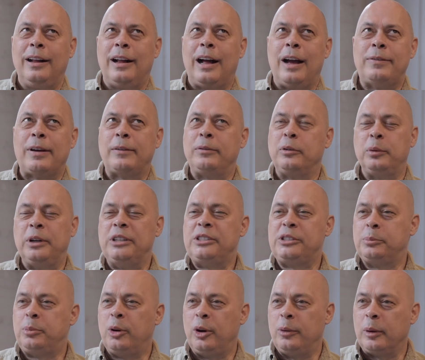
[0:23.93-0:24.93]
I've ever
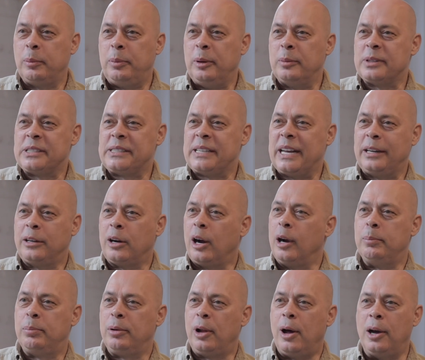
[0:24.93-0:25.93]
reached a point where people say
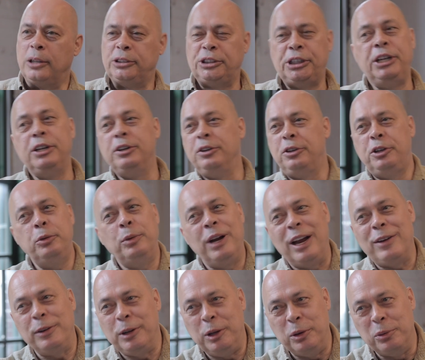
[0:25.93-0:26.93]
carte blanche, here, do
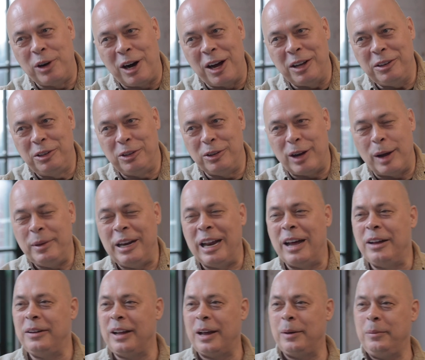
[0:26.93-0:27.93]
whatever you want to. I mean,
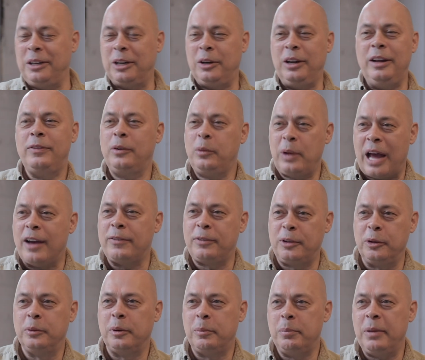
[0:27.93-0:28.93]
I, I, you know, even
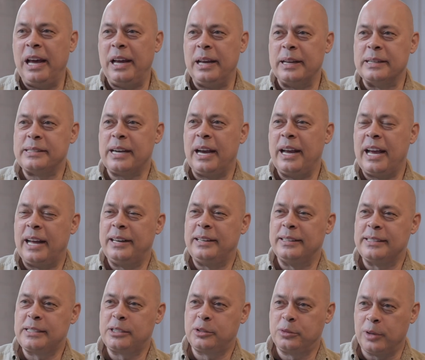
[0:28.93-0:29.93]
after Remains, I had
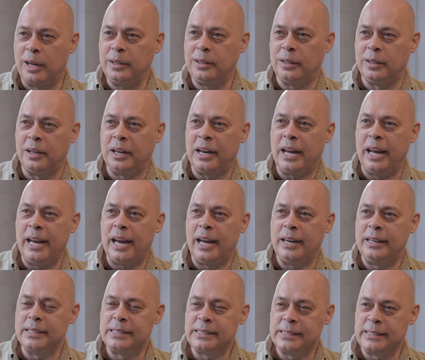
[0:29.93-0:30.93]
to struggle and I
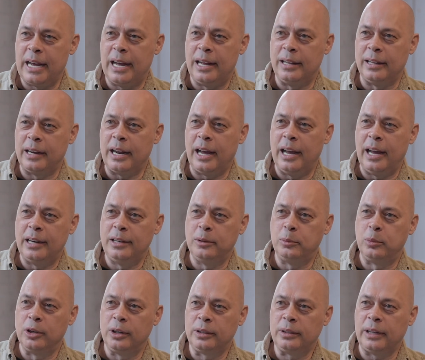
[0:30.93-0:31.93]
had to sell and I had to
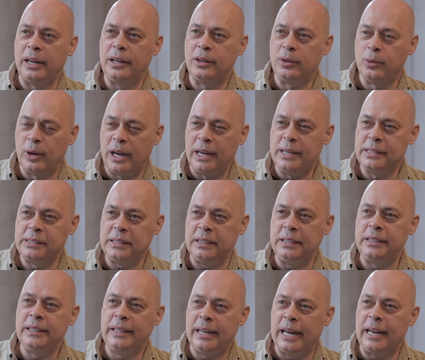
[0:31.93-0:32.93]
work like
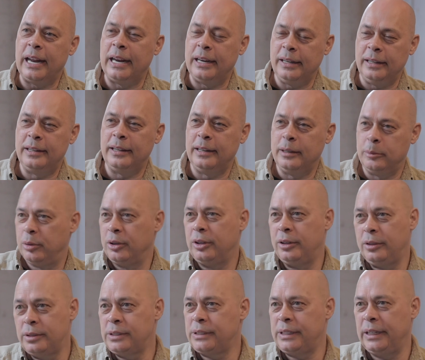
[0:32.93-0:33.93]
crazy to get anything
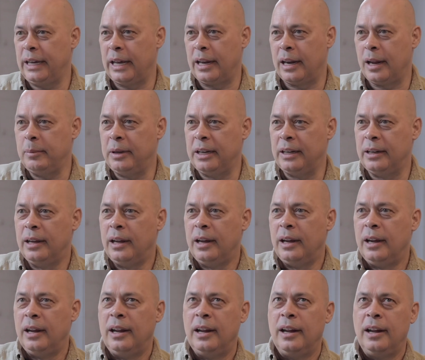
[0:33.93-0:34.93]
produced again. I mean,
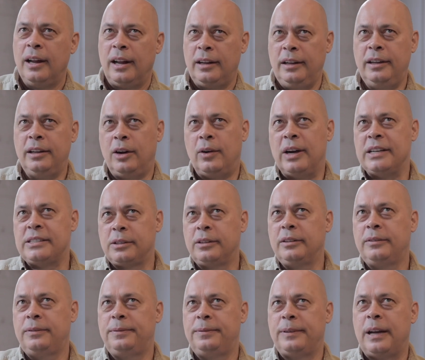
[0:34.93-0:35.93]
mm-hmm. you know, I
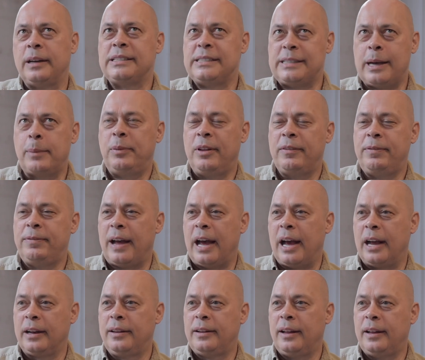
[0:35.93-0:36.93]
sort of accept the
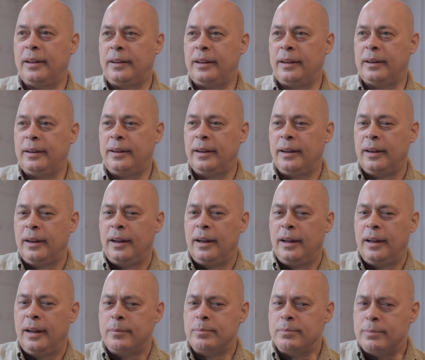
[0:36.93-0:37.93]
fact that, that
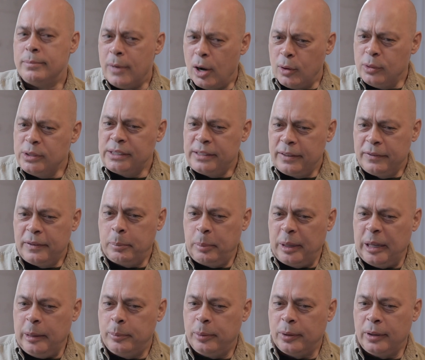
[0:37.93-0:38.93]
most of the
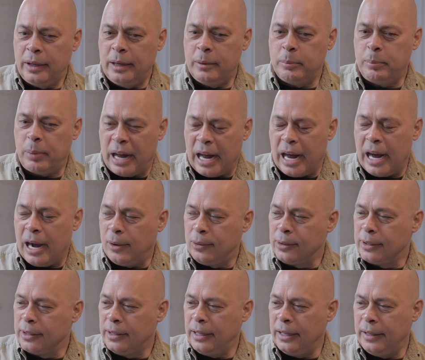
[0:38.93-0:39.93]
people in
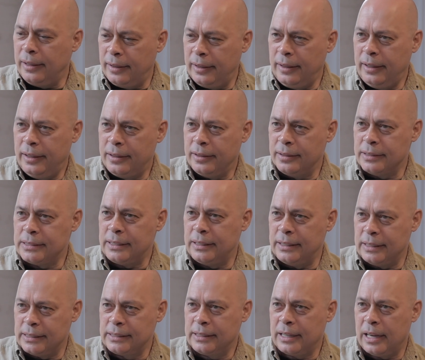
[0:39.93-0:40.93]
power in theaters
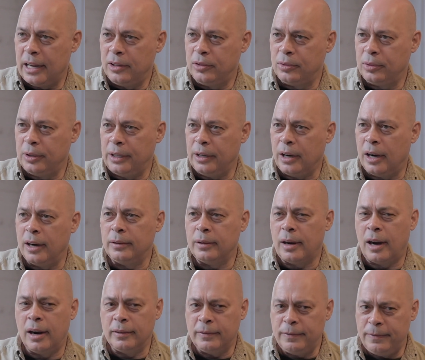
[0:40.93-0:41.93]
in this country
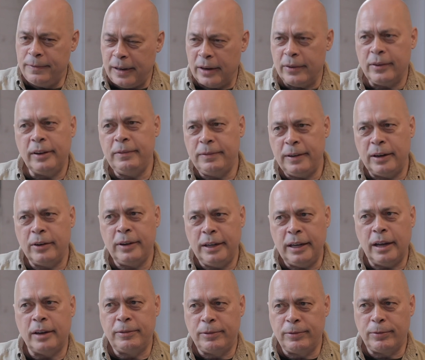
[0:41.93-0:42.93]
are, are very,
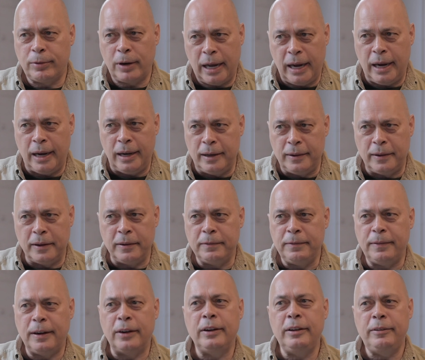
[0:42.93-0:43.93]
very afraid. They're
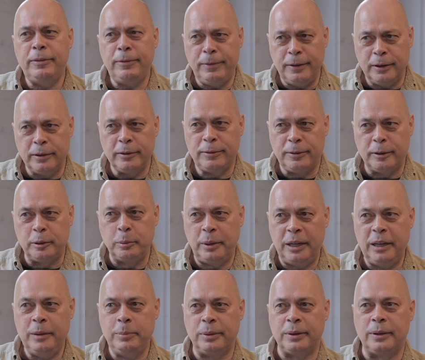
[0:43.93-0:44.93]
very fearful
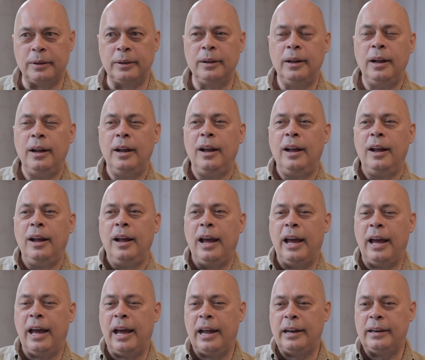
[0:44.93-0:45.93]
people. Mm-hmm.
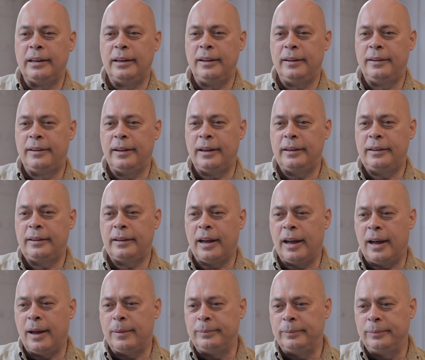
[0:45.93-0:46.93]
And that.
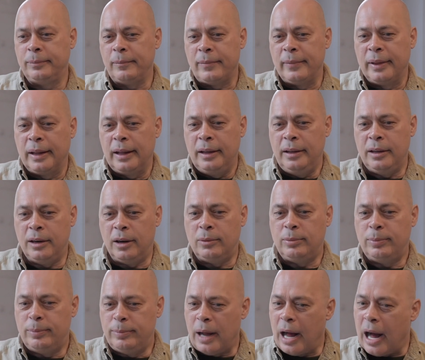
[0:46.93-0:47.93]
Um, you
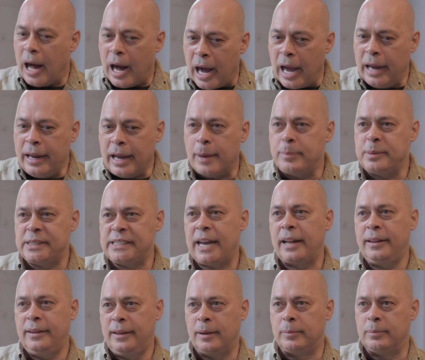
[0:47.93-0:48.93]
know, I
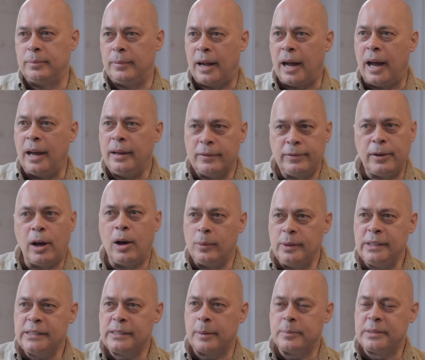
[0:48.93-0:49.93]
upset them. I have
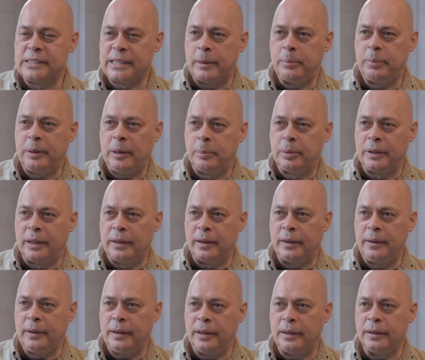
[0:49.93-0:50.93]
always upset people in
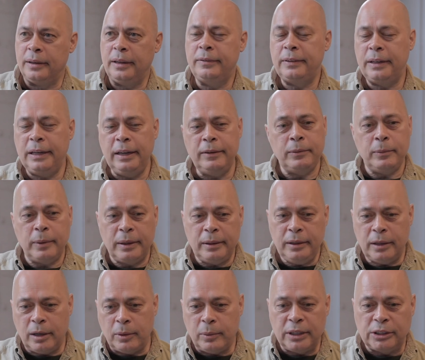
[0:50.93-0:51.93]
the theater, even even
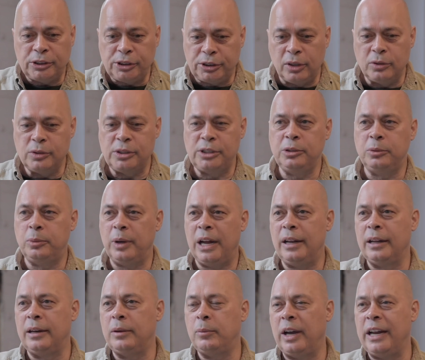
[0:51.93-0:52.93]
when you know when the shows do
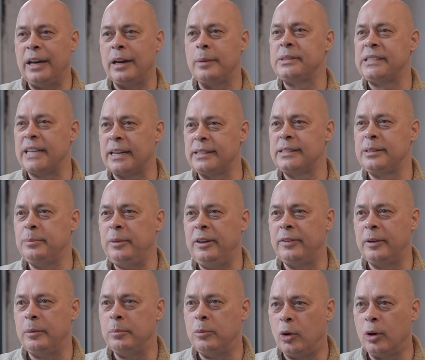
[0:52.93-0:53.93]
well, in a way it upsets them
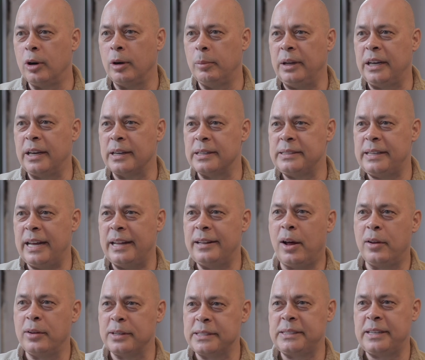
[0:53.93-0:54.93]
even more because
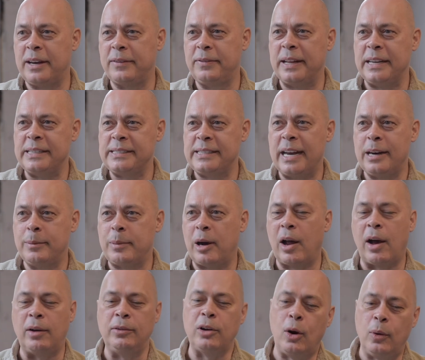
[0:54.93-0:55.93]
then all the stuff they said
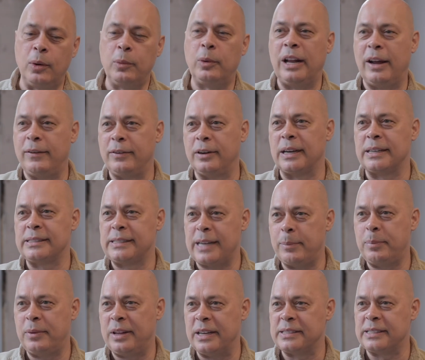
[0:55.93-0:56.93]
about how no one will ever
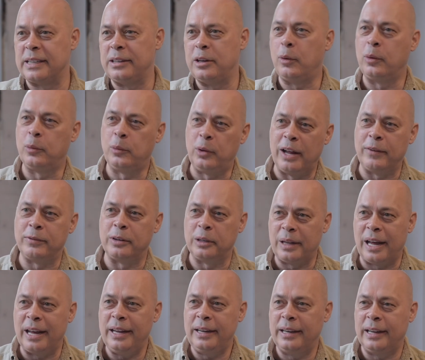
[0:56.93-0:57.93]
accept this and no one will ever
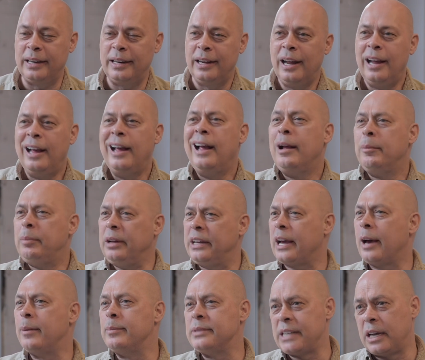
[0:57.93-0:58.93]
like it
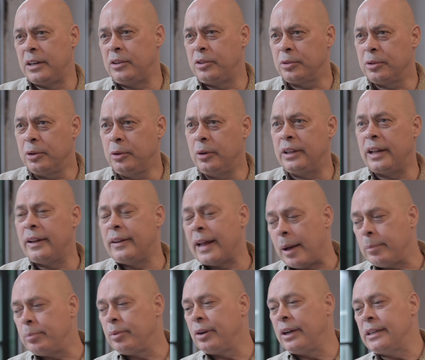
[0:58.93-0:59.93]
becomes untrue, and then
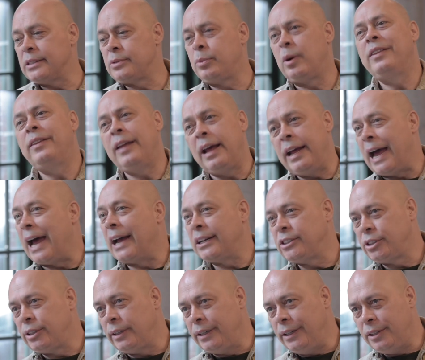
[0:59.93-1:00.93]
that brings what they
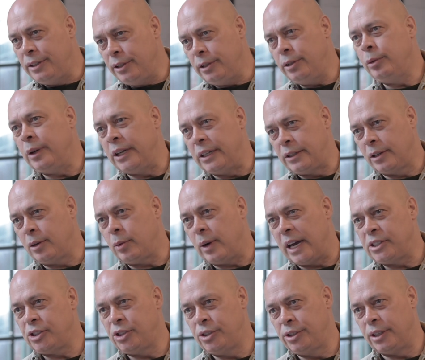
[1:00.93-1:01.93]
actually do into
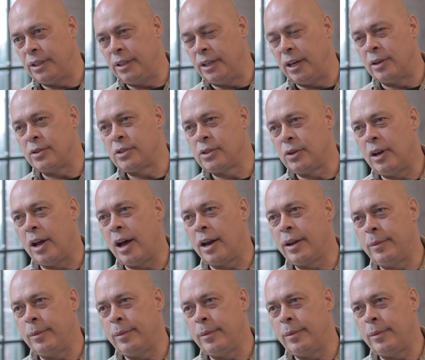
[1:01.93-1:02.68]
question. You know, mm -hmm. so a mm-hmm.